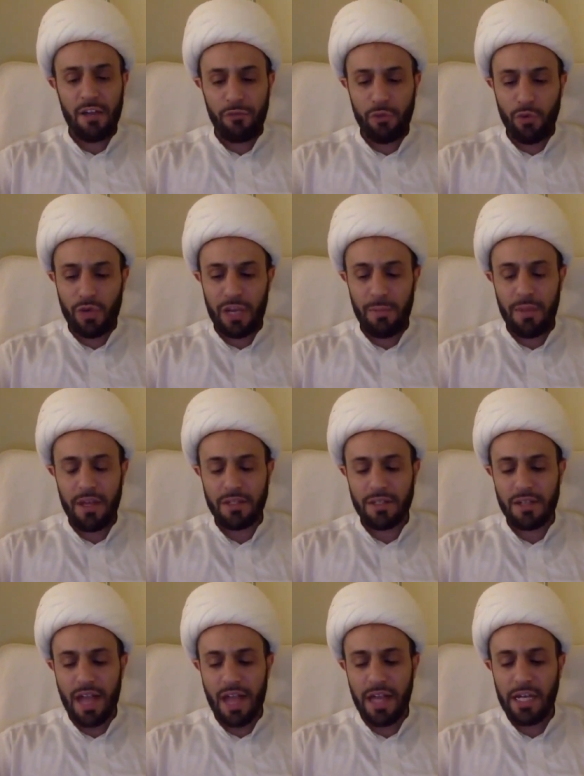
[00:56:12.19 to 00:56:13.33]
If you commit
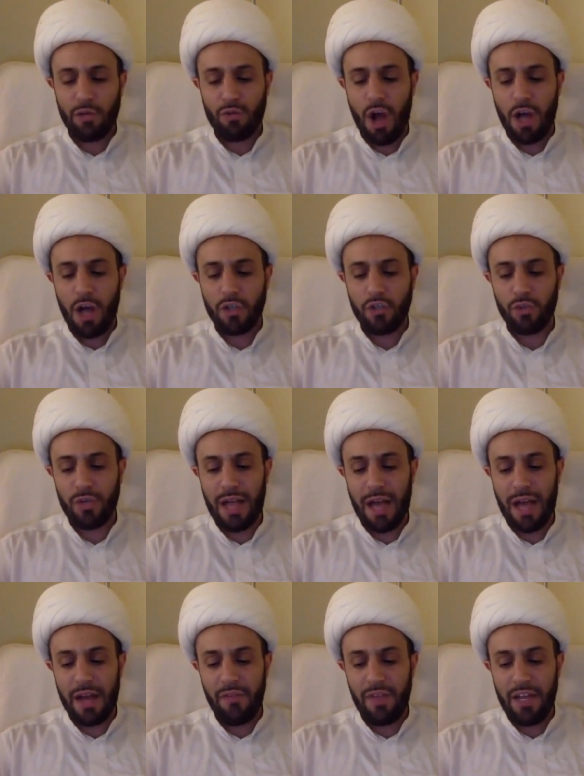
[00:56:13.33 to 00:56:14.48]
any wrongdoing
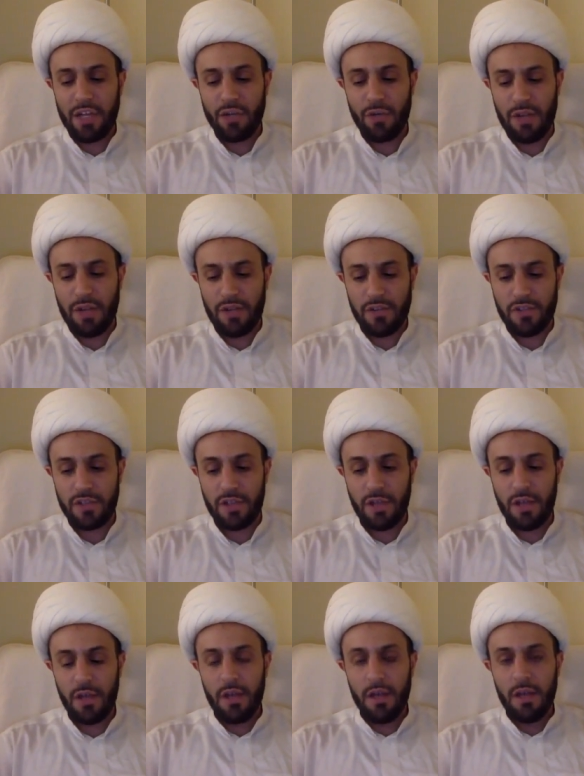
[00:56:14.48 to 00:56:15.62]
out of ignorance,
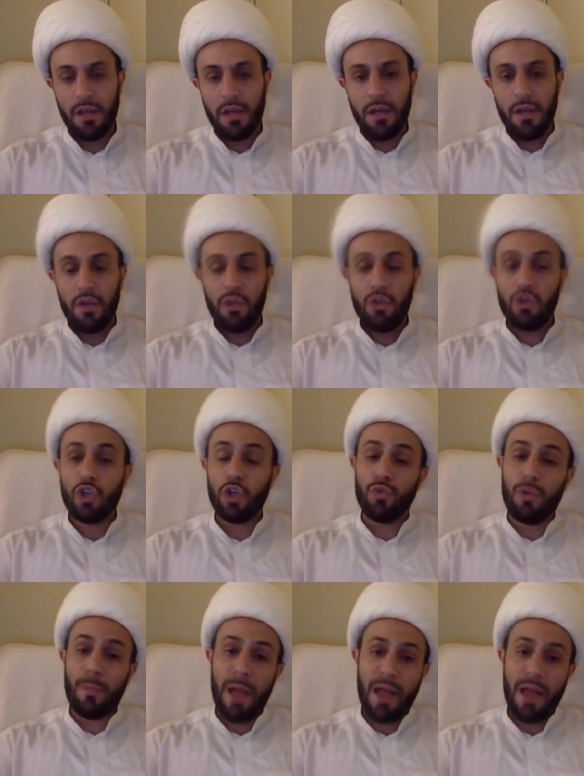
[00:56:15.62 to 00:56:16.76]
you should
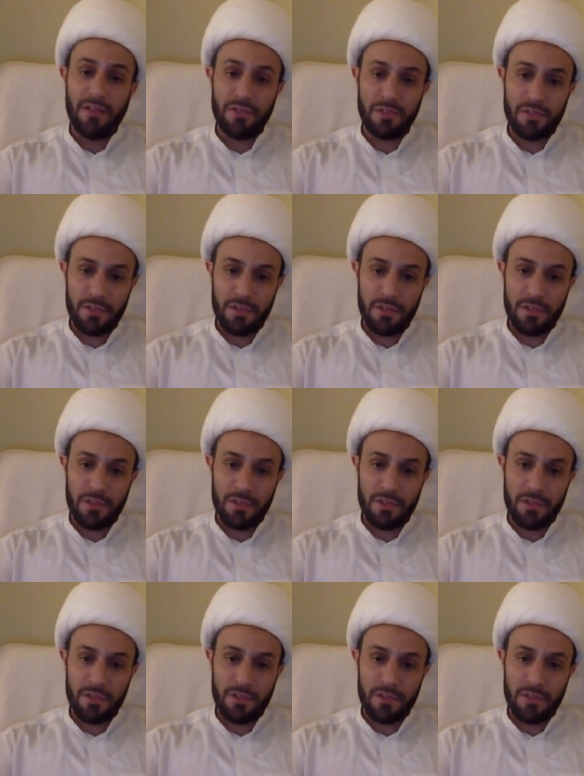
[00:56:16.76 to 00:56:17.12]
repent.